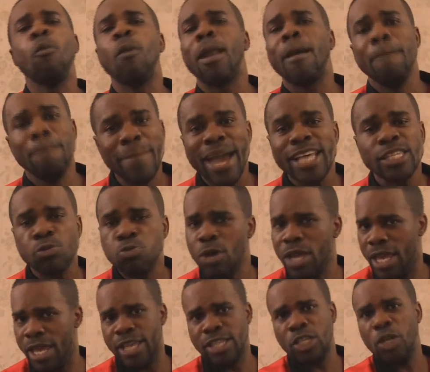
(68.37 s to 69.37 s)
don't want to
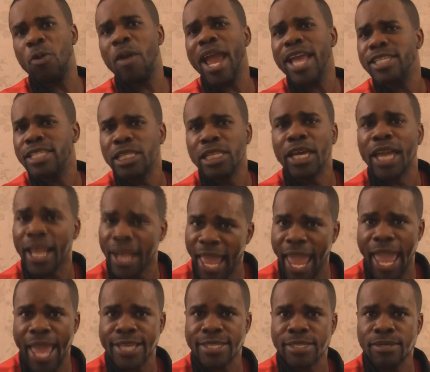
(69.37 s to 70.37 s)
mess with his crazy
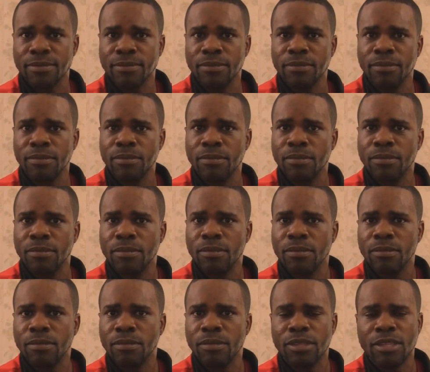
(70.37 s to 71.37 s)
looking ass.
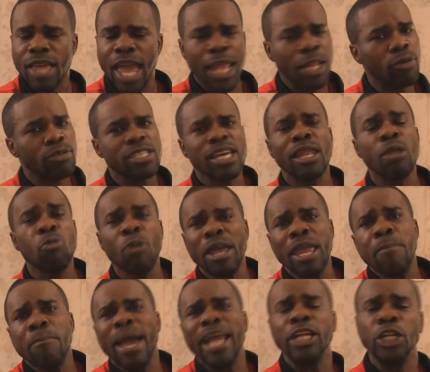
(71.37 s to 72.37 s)
Ain't no telling
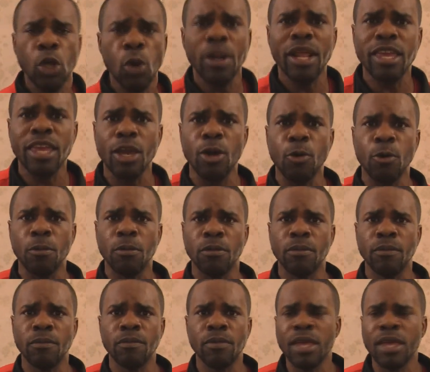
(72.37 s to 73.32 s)
what he might do to you.